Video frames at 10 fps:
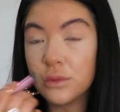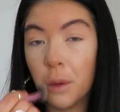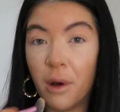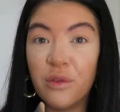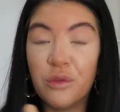
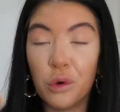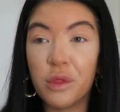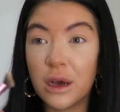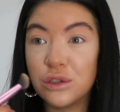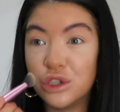about
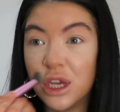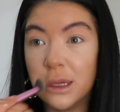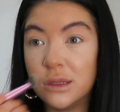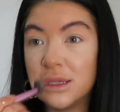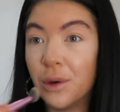4,000
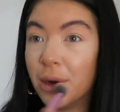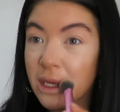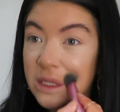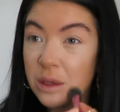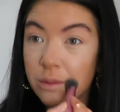chins, so I
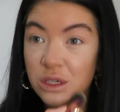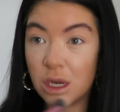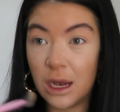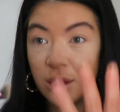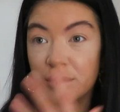need as much
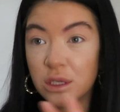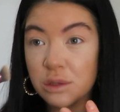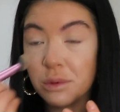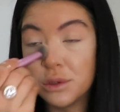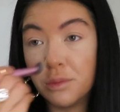lifting
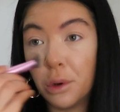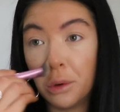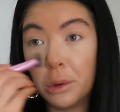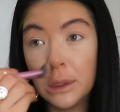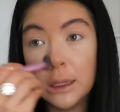as
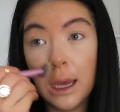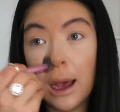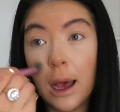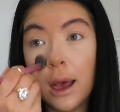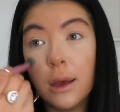possible.
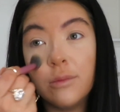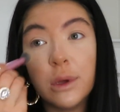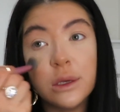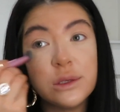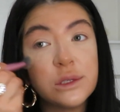
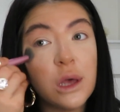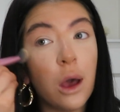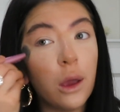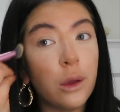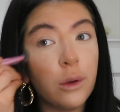
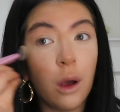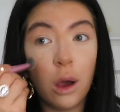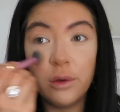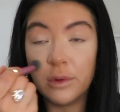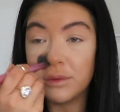So
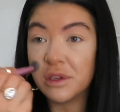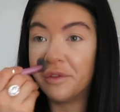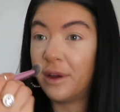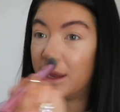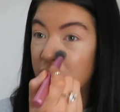hopefully once I've
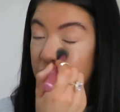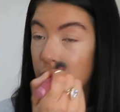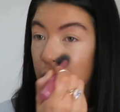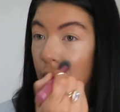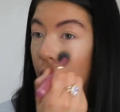finished,
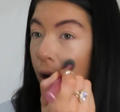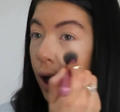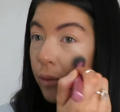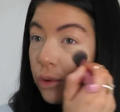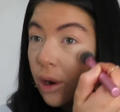
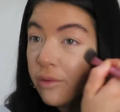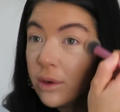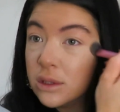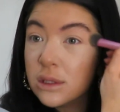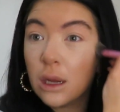you'll kind of
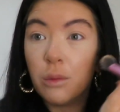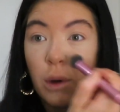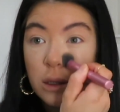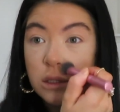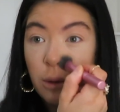understand
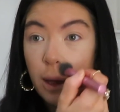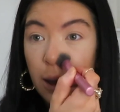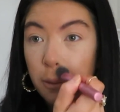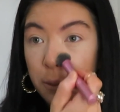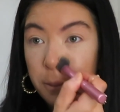why I do it.